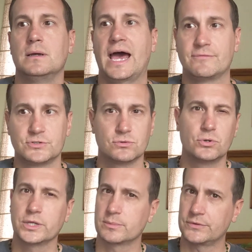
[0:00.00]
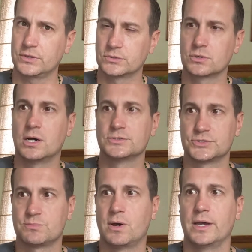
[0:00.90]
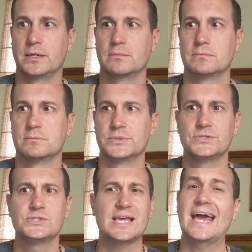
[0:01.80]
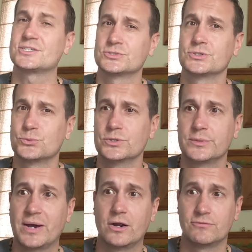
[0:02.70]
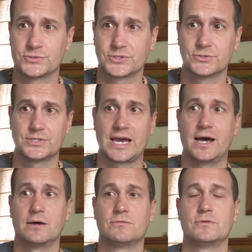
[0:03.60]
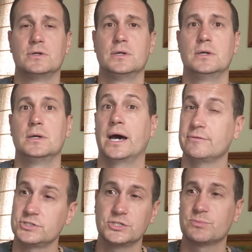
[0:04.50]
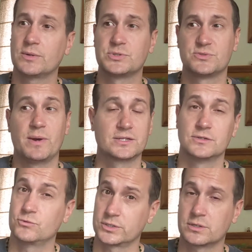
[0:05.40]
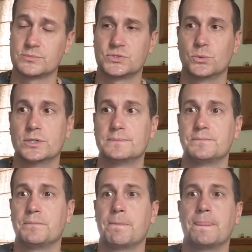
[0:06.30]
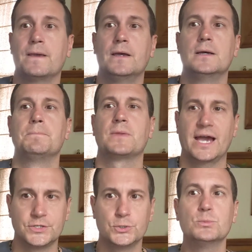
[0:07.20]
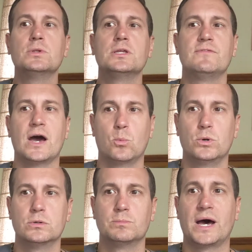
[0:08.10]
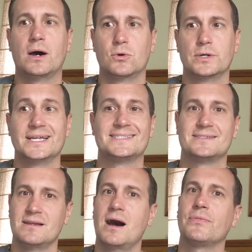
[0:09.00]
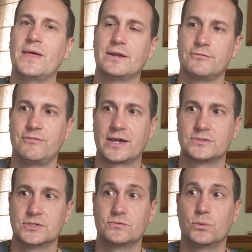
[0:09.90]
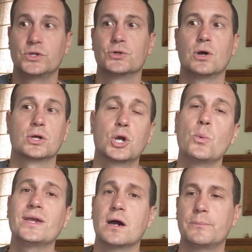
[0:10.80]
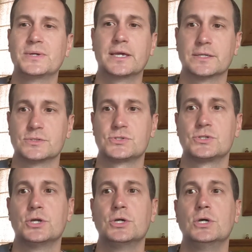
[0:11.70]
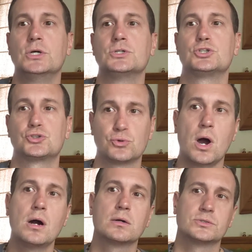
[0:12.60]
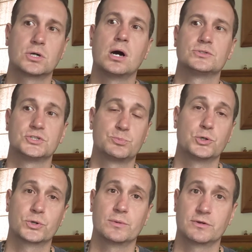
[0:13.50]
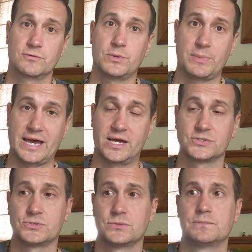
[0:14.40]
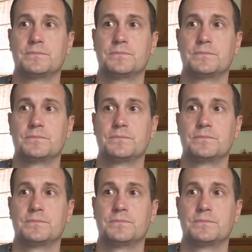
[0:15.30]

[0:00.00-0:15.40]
after learning about the unconscious mind, but this is actually a really powerful skill to have. I've changed my perspective when it comes to will. I do believe that willpower is not that effective when you're going up against strong unconscious programming from the past.